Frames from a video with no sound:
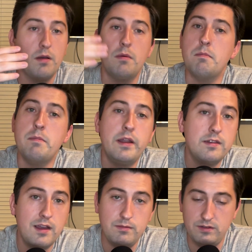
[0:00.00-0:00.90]
many
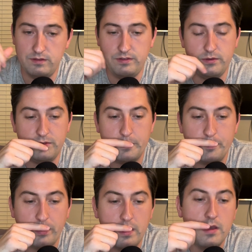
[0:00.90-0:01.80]
times in the future.
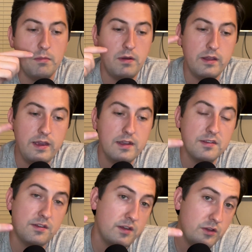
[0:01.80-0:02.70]
But he has
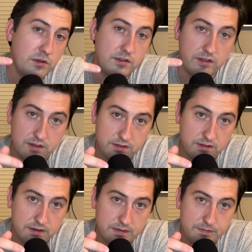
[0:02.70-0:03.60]
a son who is
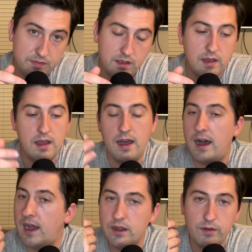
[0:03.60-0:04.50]
autistic.
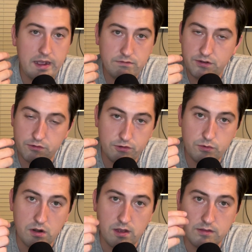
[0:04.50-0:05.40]
I don't have children
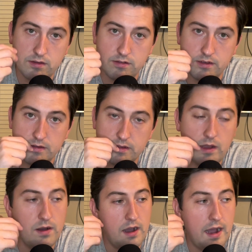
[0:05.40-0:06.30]
who are autistic.
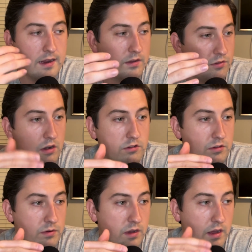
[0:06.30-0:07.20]
Now, I can talk
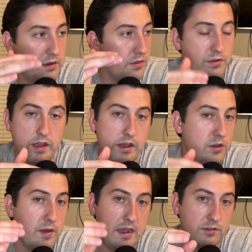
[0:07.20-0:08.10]
to another dad
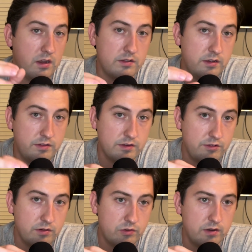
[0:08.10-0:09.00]
who has autistic
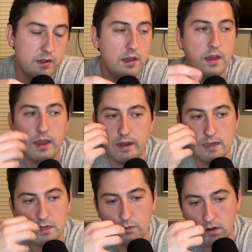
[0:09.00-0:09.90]
children, and I
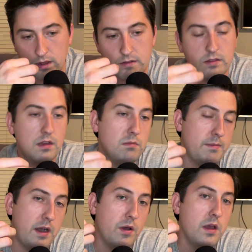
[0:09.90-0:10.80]
can relate to them
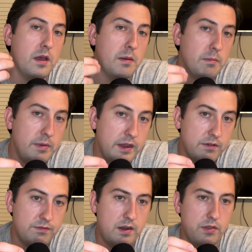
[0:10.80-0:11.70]
about being a
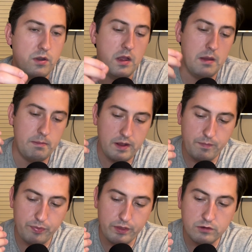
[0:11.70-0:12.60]
father,
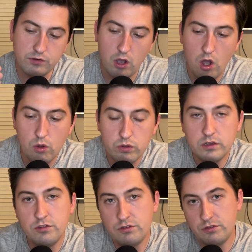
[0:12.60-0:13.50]
but there's only
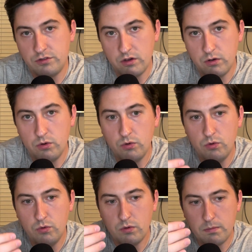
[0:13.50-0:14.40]

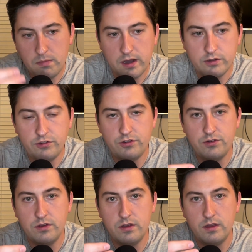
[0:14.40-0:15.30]
so
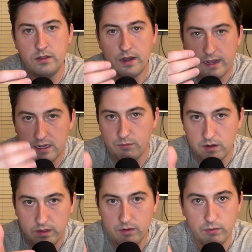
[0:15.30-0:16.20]
much that I can
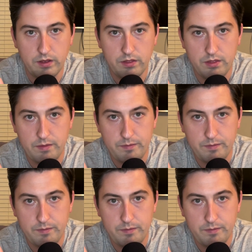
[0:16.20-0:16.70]
relate with.